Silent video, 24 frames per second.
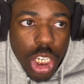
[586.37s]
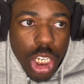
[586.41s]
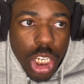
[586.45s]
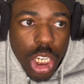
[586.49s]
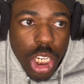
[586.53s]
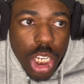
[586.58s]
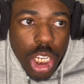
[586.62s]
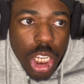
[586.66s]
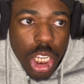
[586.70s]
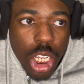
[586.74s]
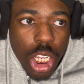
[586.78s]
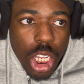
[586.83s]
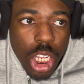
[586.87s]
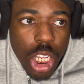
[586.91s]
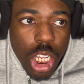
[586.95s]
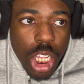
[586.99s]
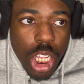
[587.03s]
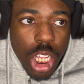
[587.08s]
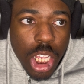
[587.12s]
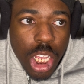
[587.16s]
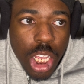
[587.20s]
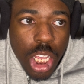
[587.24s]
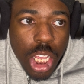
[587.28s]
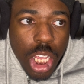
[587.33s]

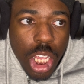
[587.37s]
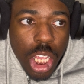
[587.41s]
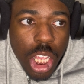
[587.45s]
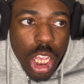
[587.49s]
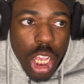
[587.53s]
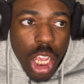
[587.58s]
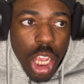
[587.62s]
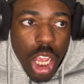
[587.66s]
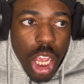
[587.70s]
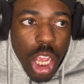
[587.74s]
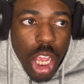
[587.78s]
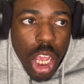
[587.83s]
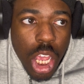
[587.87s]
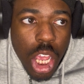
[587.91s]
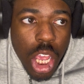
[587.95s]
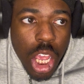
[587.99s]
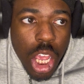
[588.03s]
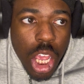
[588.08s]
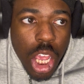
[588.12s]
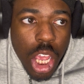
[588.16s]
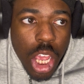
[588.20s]
Nobody speaks.